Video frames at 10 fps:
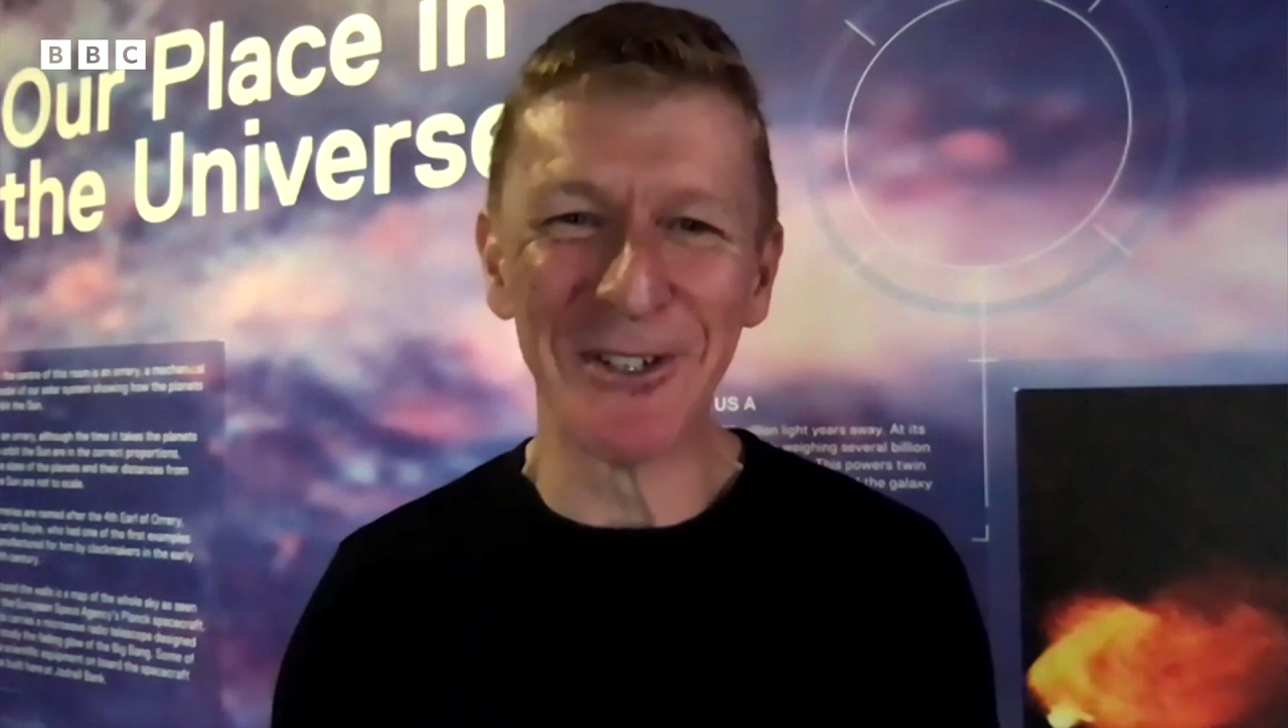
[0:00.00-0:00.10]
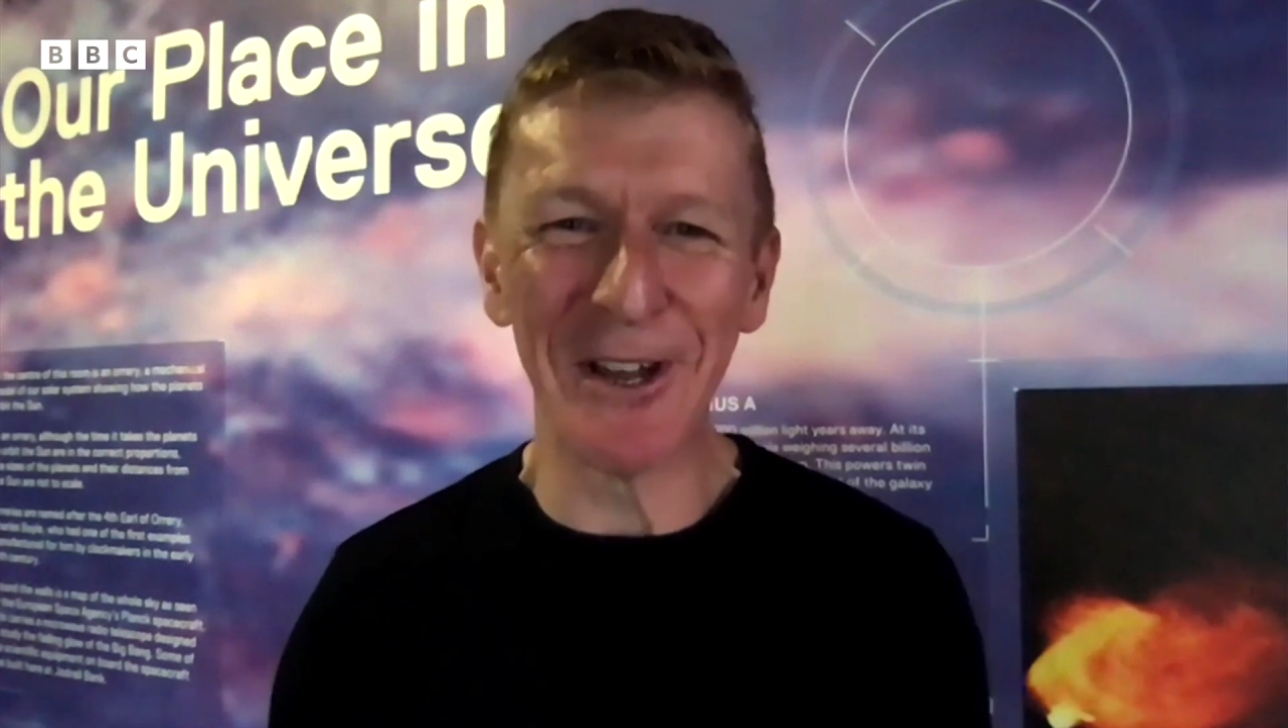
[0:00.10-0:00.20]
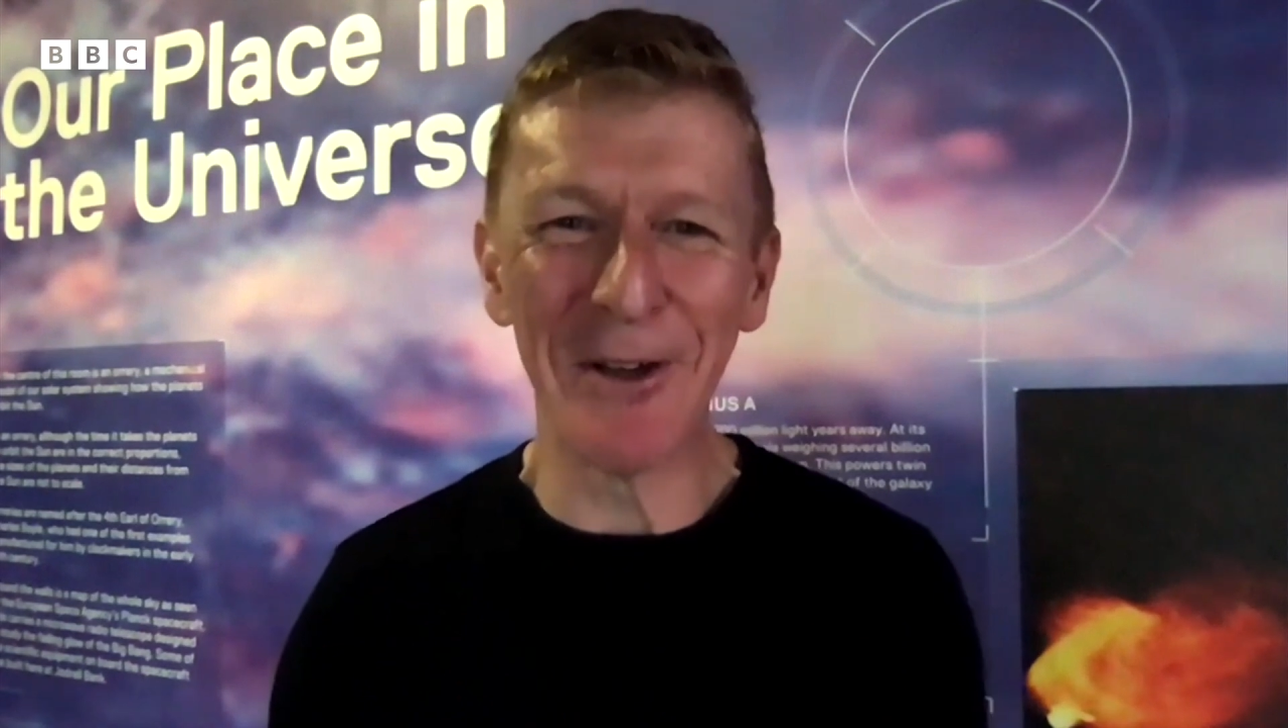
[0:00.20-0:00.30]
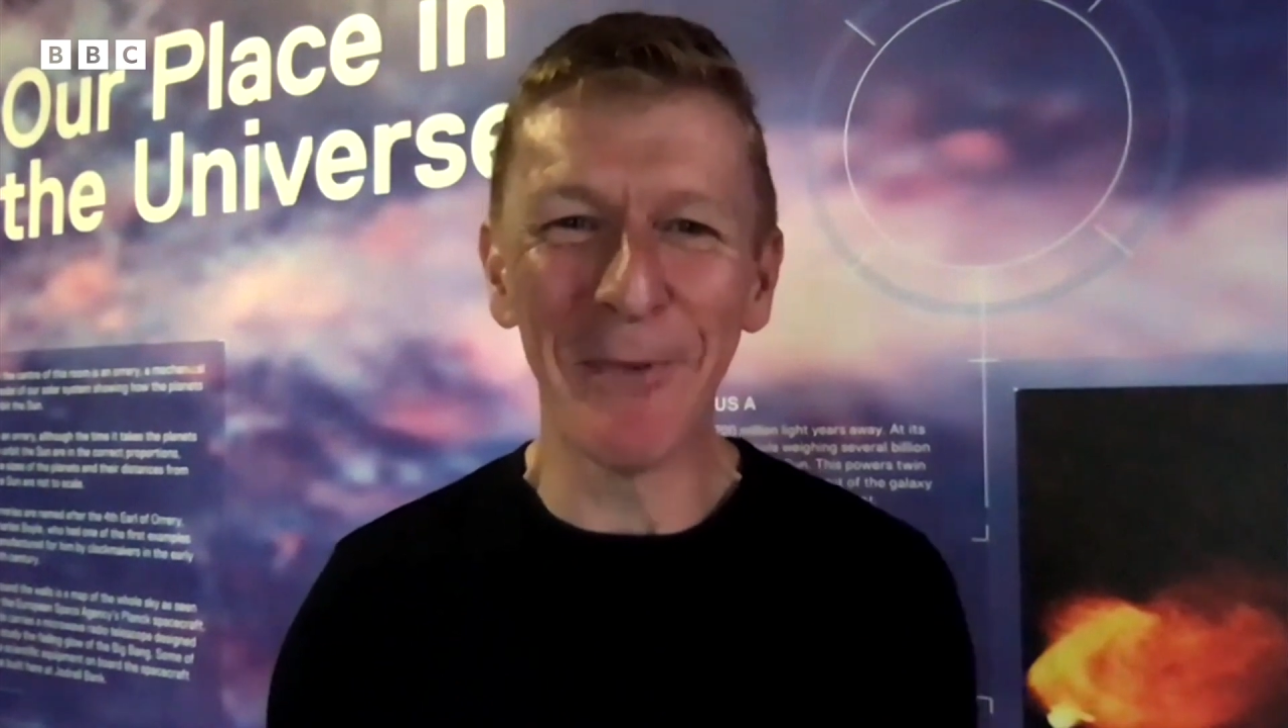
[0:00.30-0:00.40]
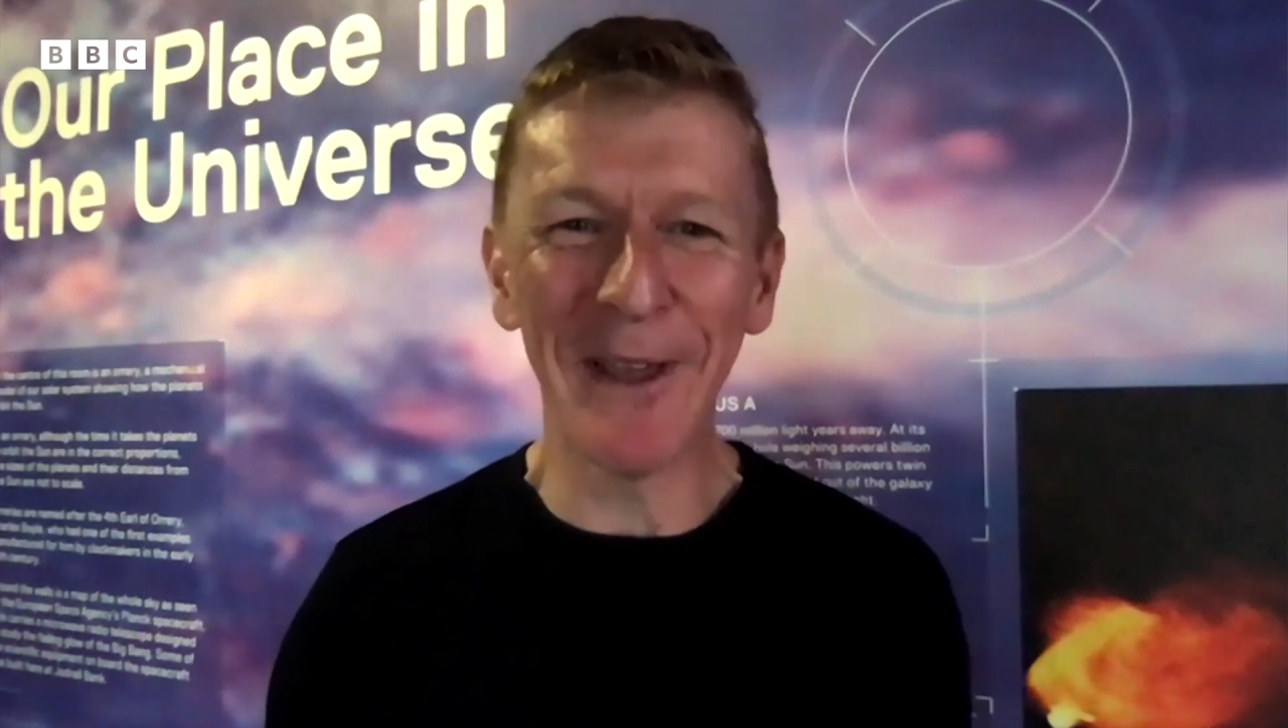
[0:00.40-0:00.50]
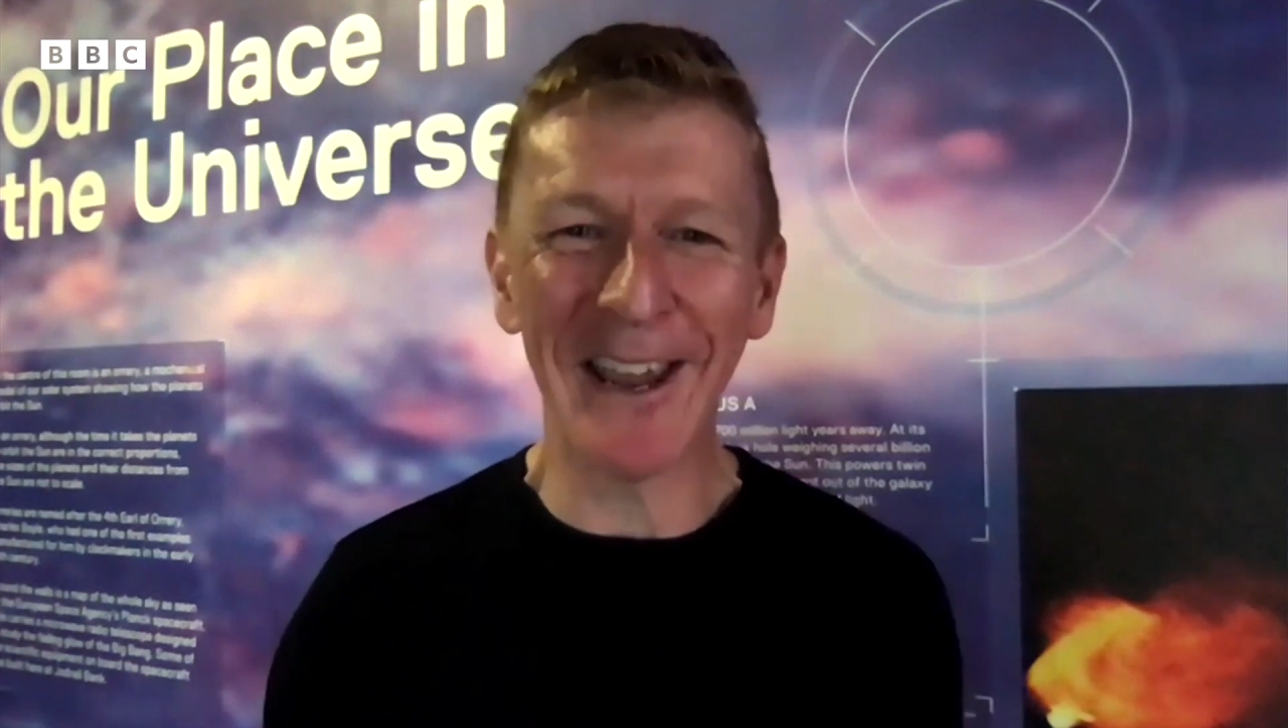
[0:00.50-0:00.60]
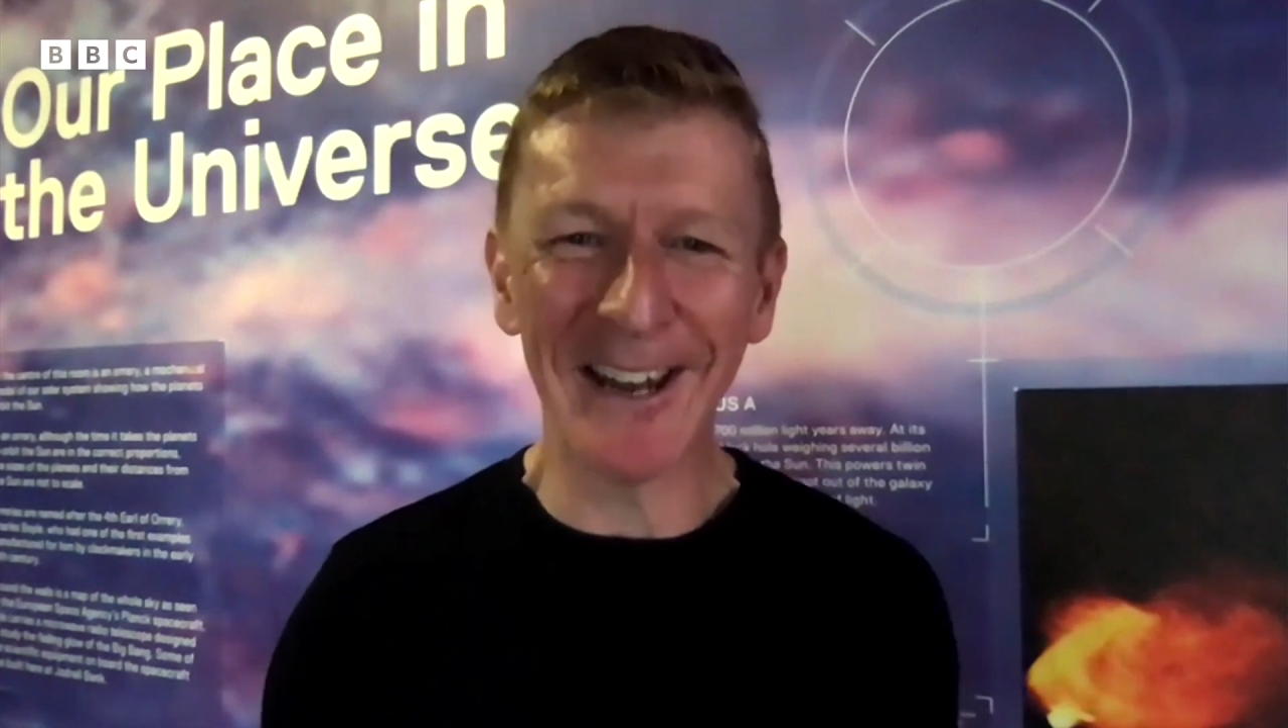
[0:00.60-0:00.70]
you know, being